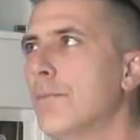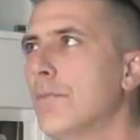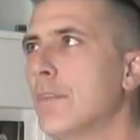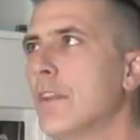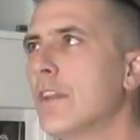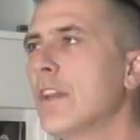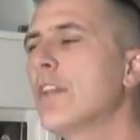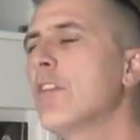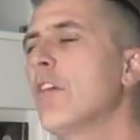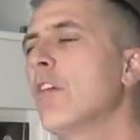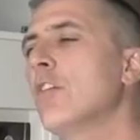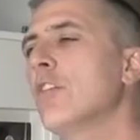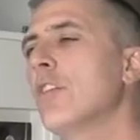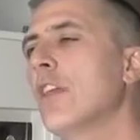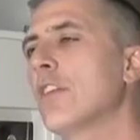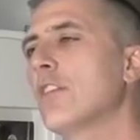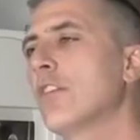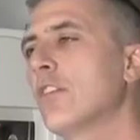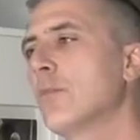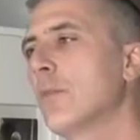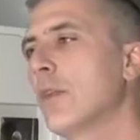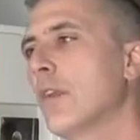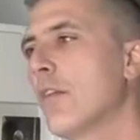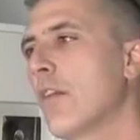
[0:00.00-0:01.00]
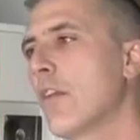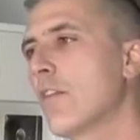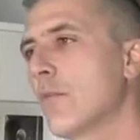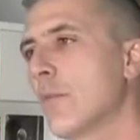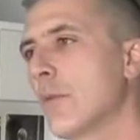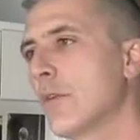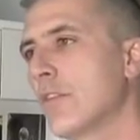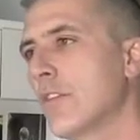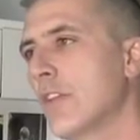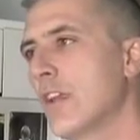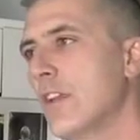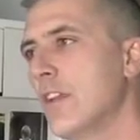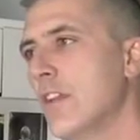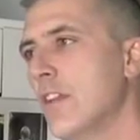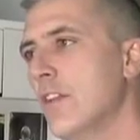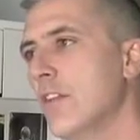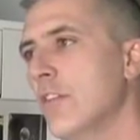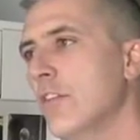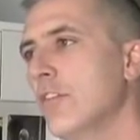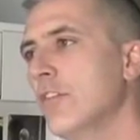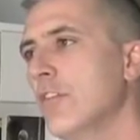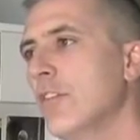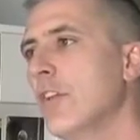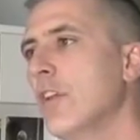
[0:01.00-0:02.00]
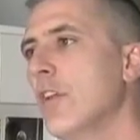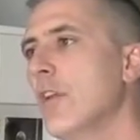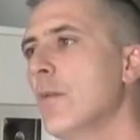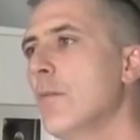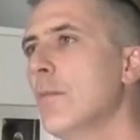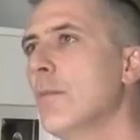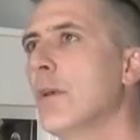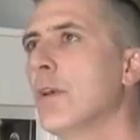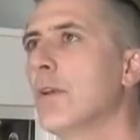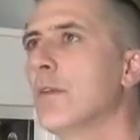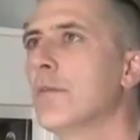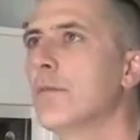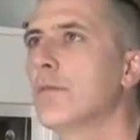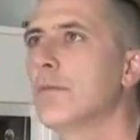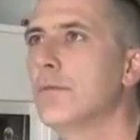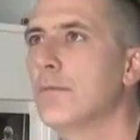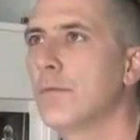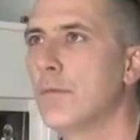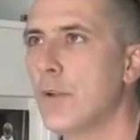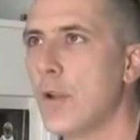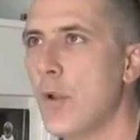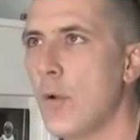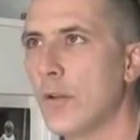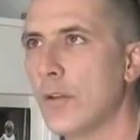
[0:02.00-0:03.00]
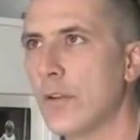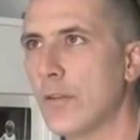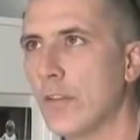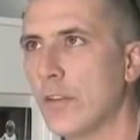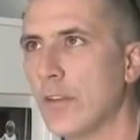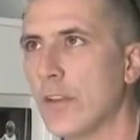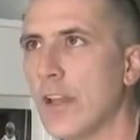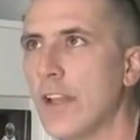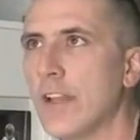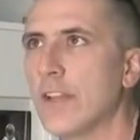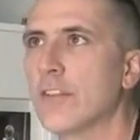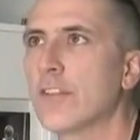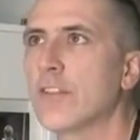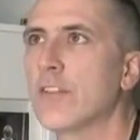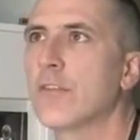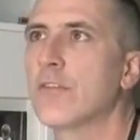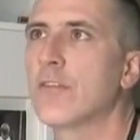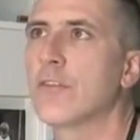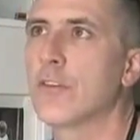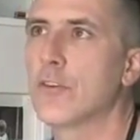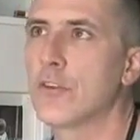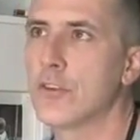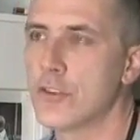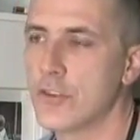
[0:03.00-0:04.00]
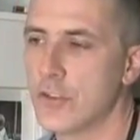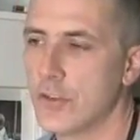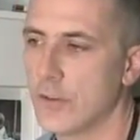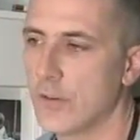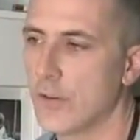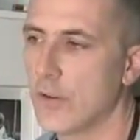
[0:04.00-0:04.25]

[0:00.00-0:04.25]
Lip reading: The technology actually has been around for about 10 years, but we always have the latest version.